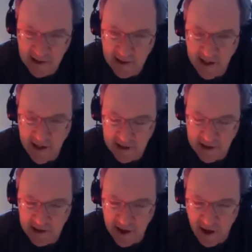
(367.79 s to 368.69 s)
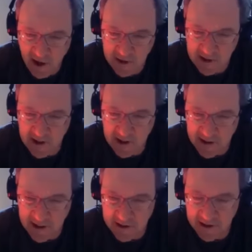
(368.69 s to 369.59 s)
that shows that
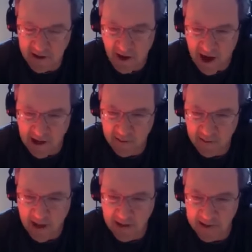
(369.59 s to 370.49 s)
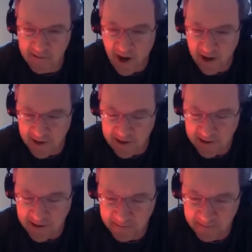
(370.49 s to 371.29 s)
this is caused by this virus?